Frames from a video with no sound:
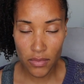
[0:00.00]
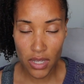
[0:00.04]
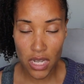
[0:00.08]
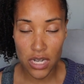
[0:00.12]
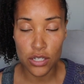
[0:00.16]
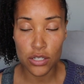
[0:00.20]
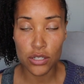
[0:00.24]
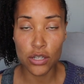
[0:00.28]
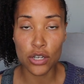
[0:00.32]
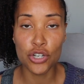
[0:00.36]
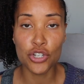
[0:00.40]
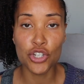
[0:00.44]

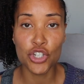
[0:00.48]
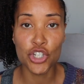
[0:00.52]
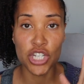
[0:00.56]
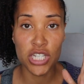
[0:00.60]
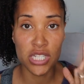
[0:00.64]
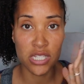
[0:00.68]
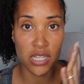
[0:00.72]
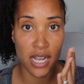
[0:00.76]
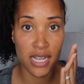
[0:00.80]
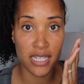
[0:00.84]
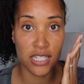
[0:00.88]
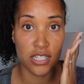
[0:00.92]
So
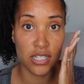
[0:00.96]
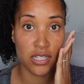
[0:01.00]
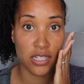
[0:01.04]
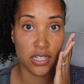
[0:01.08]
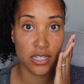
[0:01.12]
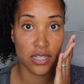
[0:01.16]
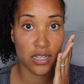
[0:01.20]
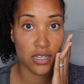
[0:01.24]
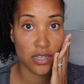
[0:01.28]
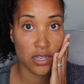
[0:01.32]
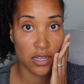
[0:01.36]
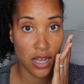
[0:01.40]
she started
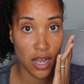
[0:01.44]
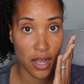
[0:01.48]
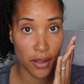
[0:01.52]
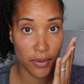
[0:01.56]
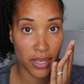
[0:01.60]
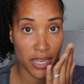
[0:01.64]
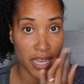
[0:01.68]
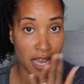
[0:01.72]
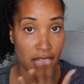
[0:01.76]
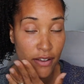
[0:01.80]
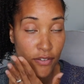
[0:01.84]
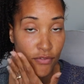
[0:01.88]
to
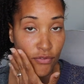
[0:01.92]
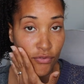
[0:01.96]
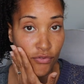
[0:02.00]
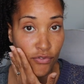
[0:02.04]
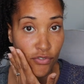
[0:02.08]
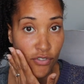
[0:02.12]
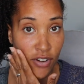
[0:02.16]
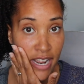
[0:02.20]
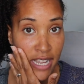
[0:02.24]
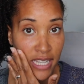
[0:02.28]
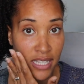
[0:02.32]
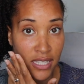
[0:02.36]
get
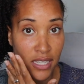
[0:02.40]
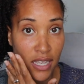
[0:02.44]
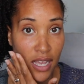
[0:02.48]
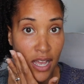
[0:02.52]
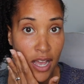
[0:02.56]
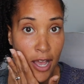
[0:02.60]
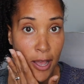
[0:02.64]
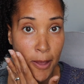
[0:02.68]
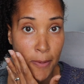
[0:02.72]
red